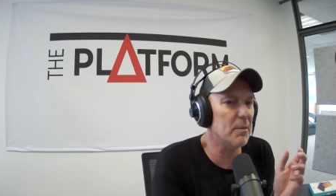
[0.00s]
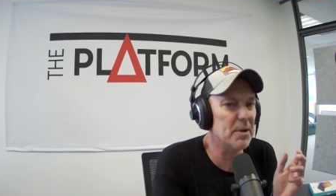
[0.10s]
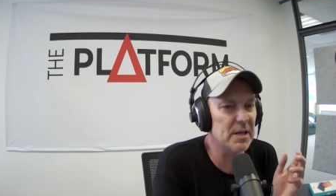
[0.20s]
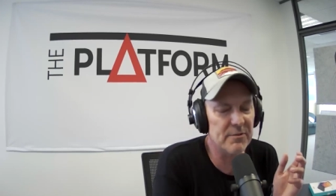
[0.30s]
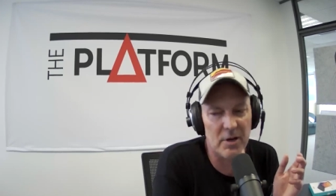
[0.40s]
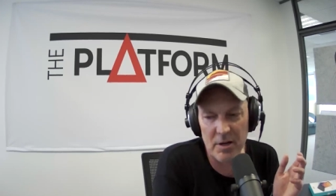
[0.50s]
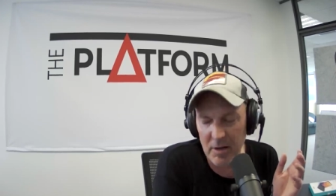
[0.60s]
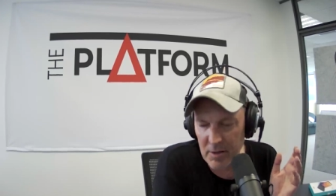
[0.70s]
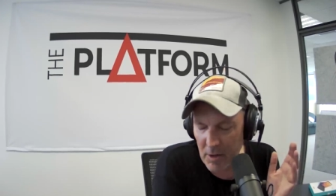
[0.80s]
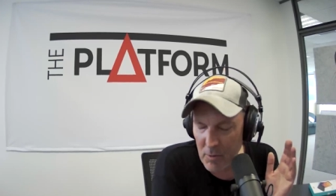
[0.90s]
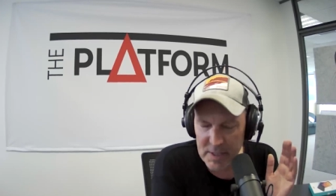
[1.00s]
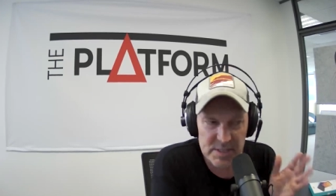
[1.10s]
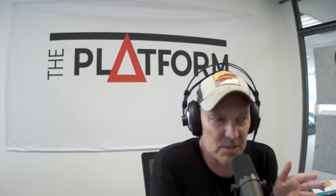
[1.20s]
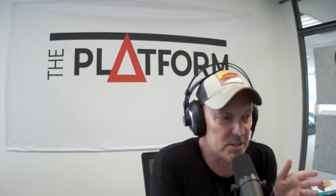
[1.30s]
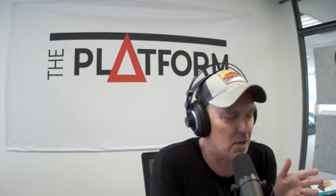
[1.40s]
I believe. I, I
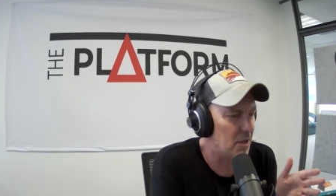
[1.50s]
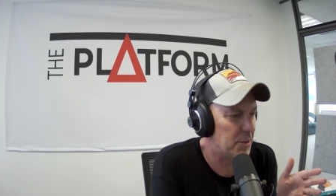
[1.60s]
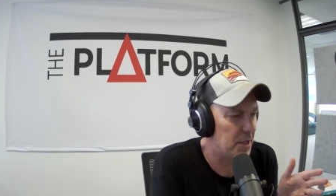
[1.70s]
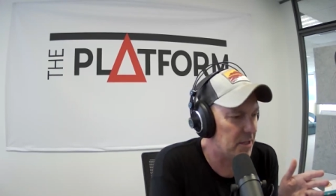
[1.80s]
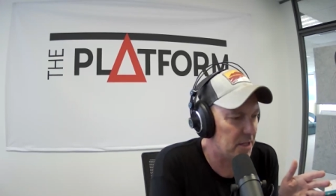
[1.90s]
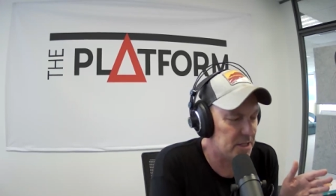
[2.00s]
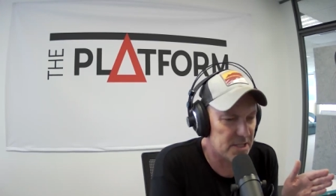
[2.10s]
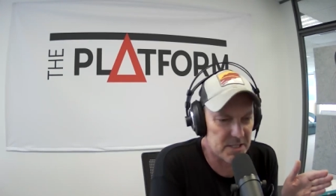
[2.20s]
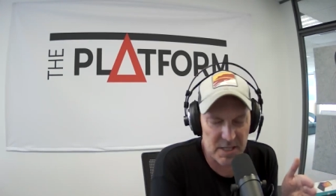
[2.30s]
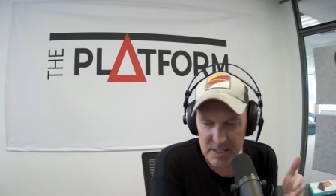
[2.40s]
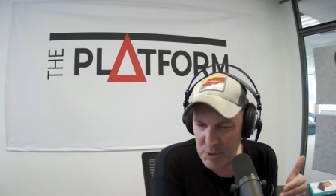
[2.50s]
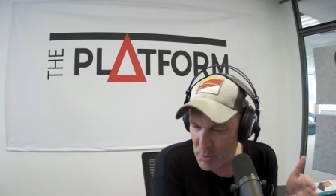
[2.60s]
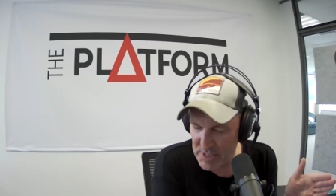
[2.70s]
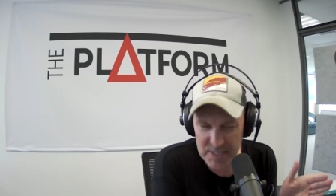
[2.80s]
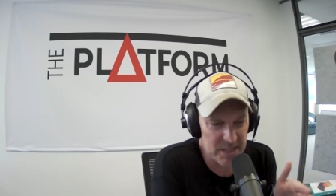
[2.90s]
always just kind of think that there's a, a,
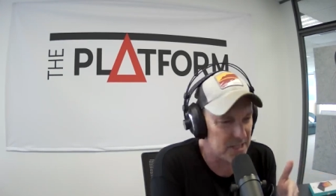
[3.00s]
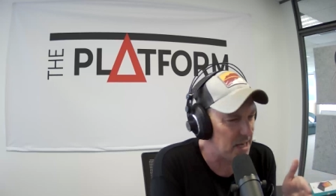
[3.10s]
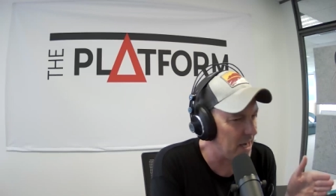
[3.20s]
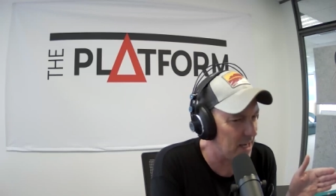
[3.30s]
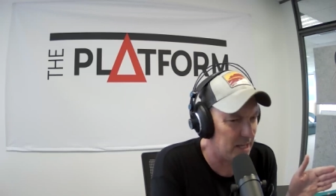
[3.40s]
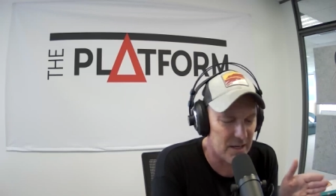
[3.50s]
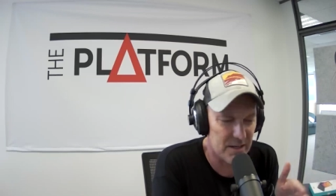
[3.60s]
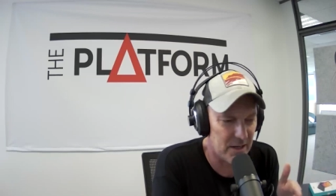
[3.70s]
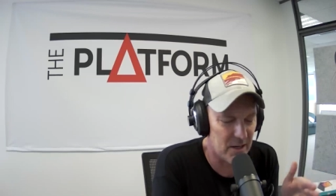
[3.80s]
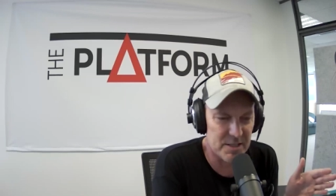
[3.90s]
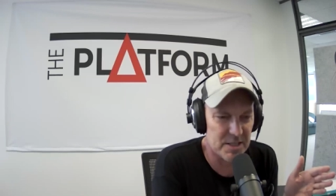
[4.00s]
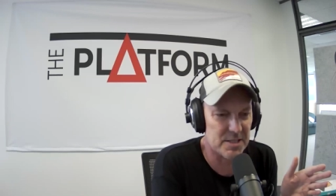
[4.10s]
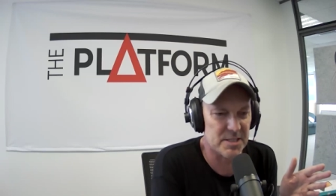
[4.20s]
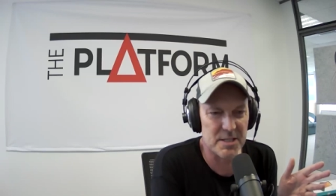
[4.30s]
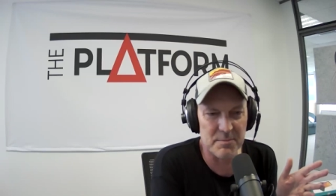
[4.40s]
twist in the tail. You know,
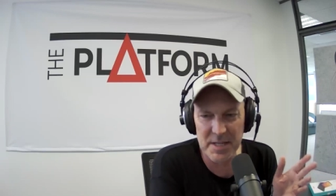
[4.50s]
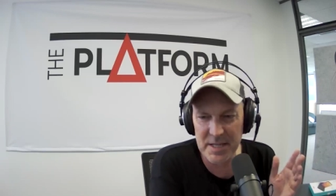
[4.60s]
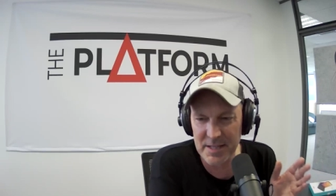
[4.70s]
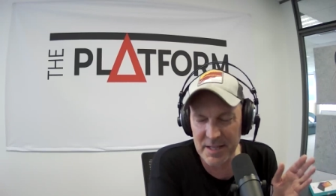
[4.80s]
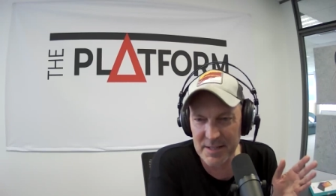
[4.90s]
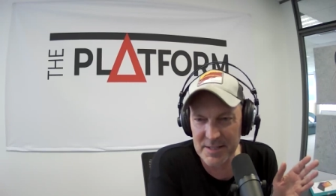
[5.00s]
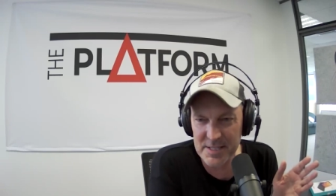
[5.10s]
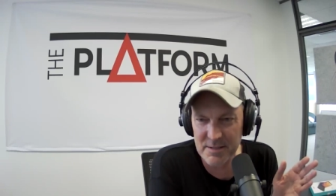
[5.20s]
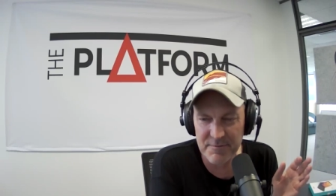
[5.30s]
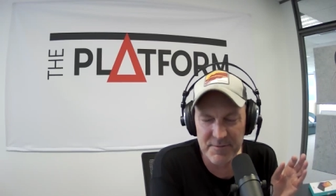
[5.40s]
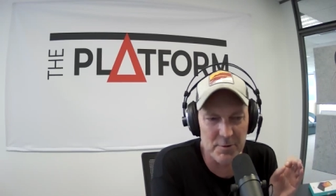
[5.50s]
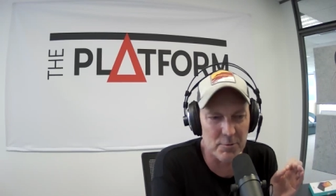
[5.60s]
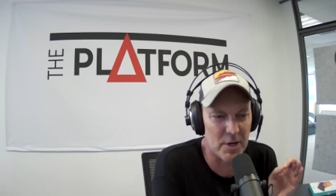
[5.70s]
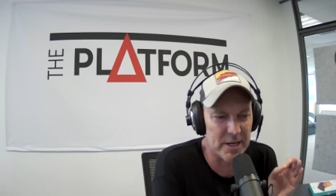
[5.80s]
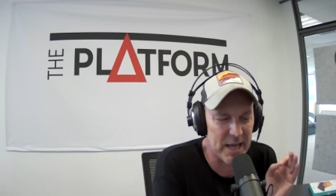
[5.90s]
just to me that it doesn't
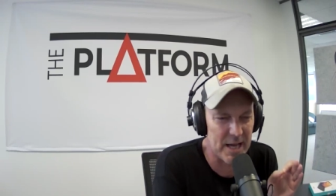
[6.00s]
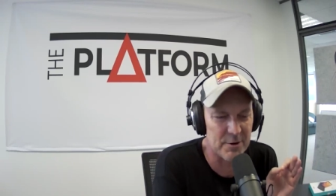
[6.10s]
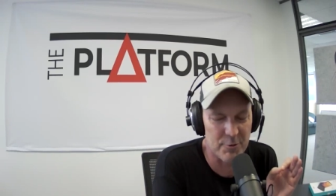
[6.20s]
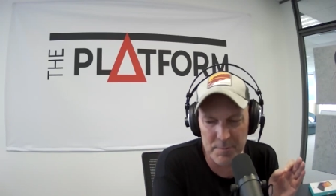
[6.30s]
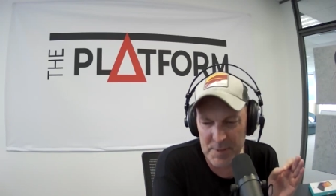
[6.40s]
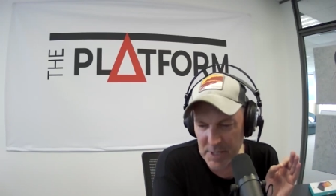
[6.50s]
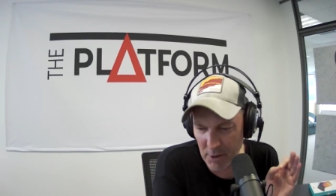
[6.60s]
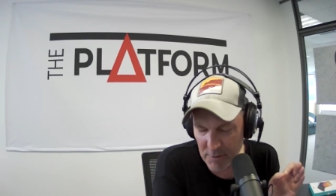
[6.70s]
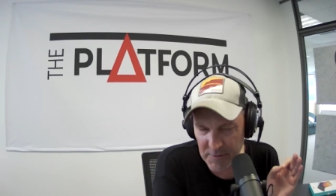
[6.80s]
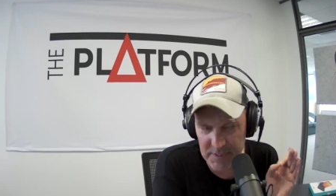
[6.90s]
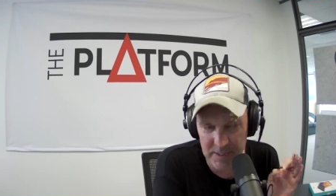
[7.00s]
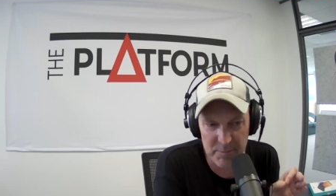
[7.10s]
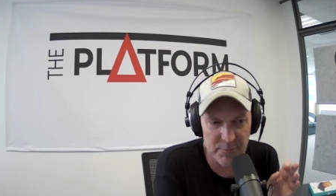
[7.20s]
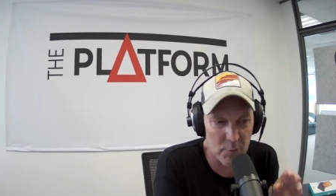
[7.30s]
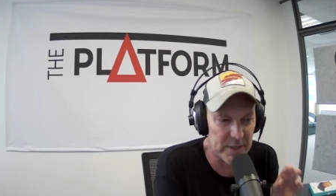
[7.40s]
feel like our group is over
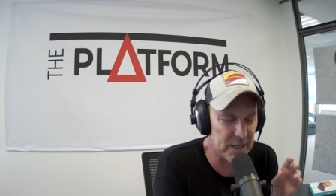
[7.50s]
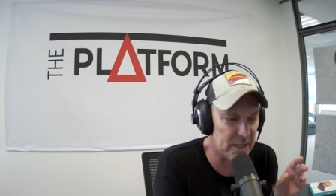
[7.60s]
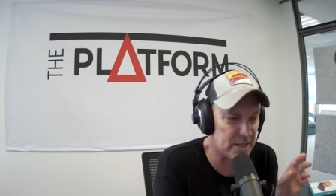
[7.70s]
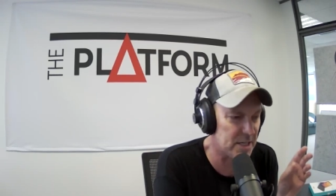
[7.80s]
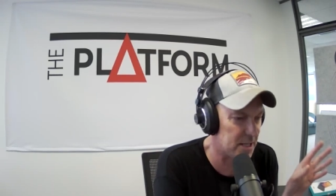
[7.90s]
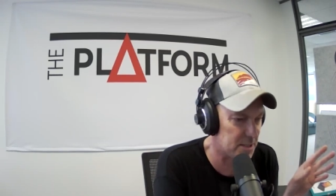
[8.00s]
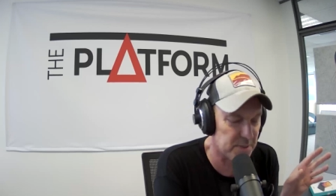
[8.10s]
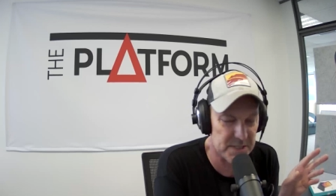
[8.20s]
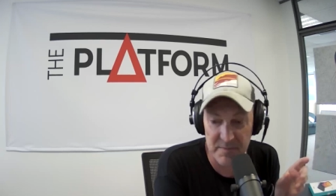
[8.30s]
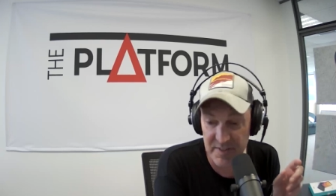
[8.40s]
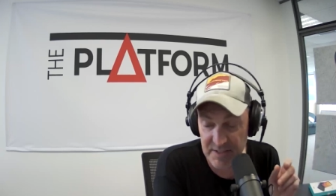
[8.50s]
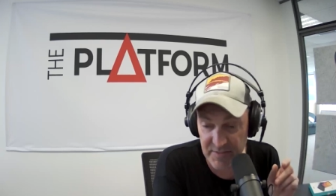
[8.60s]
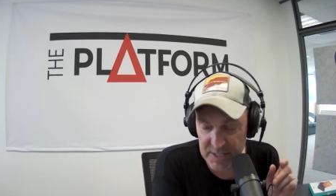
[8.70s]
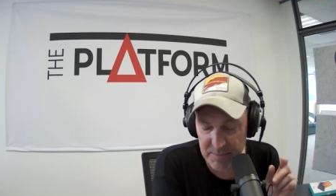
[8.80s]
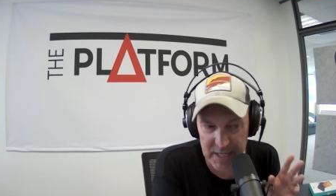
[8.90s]
yet. Before we get into the specifics
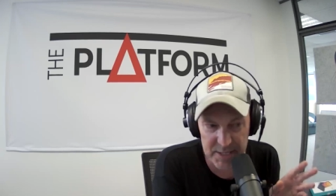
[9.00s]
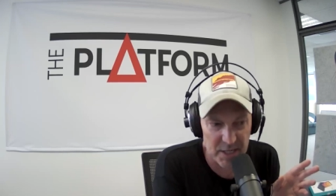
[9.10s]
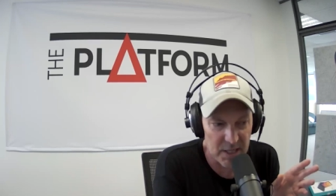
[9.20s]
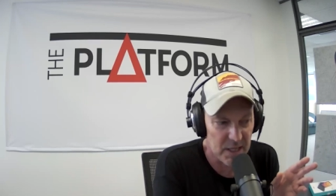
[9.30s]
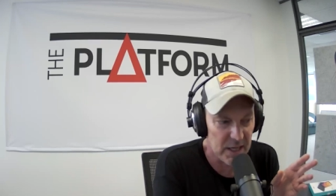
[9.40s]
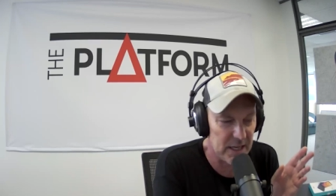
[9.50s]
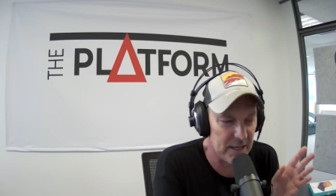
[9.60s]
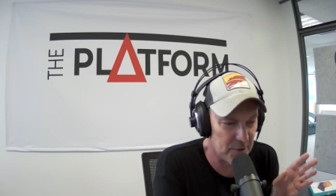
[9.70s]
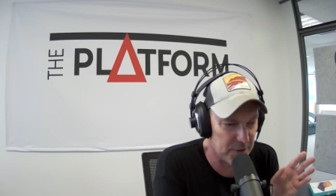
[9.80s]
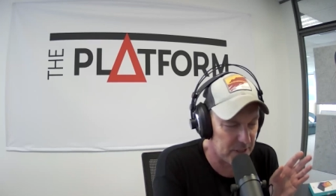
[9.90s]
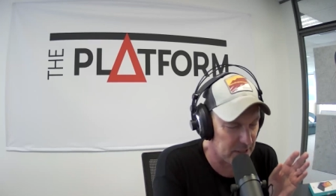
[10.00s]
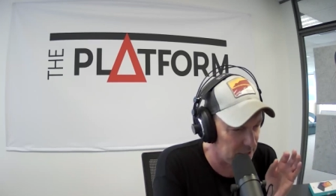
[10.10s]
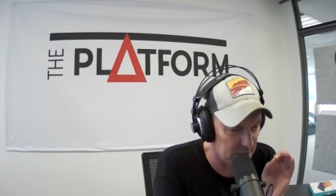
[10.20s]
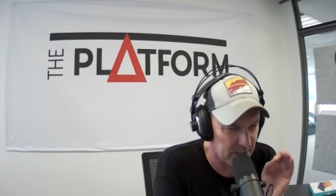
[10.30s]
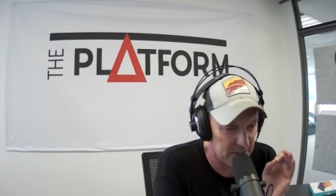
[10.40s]
of each match and everything,
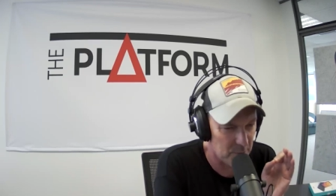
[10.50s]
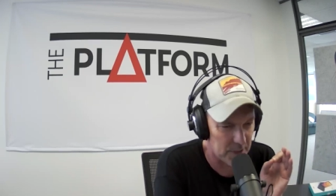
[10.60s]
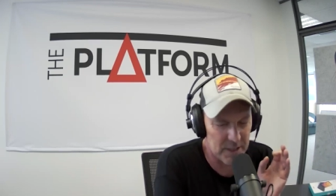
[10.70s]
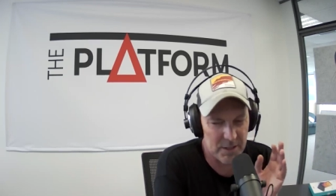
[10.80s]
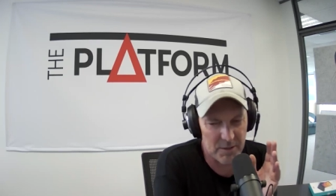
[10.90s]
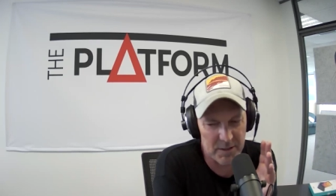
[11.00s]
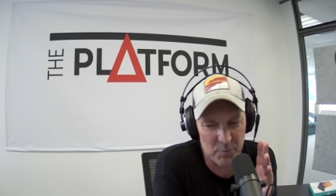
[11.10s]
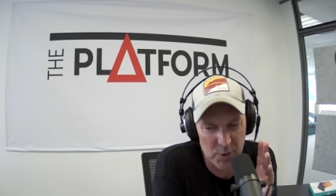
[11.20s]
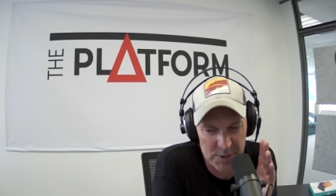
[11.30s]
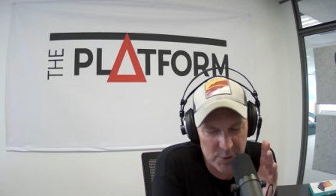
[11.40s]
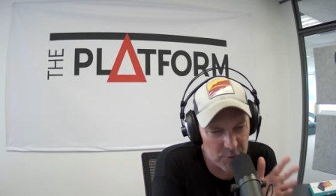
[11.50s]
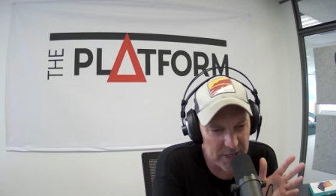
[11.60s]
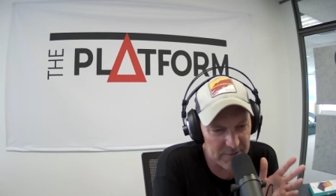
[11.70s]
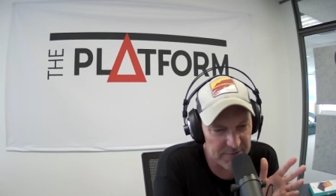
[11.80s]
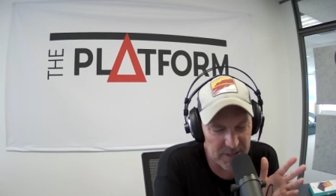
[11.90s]
what uh, what is
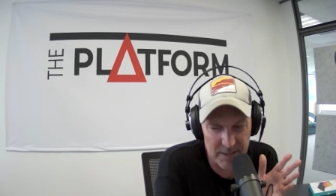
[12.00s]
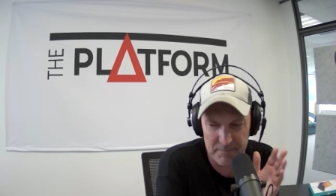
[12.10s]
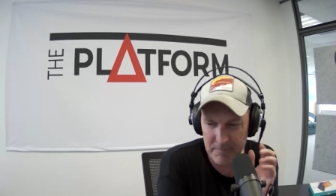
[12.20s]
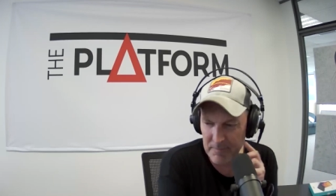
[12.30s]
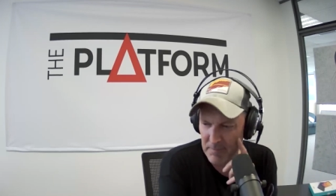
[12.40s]
your gut feeling?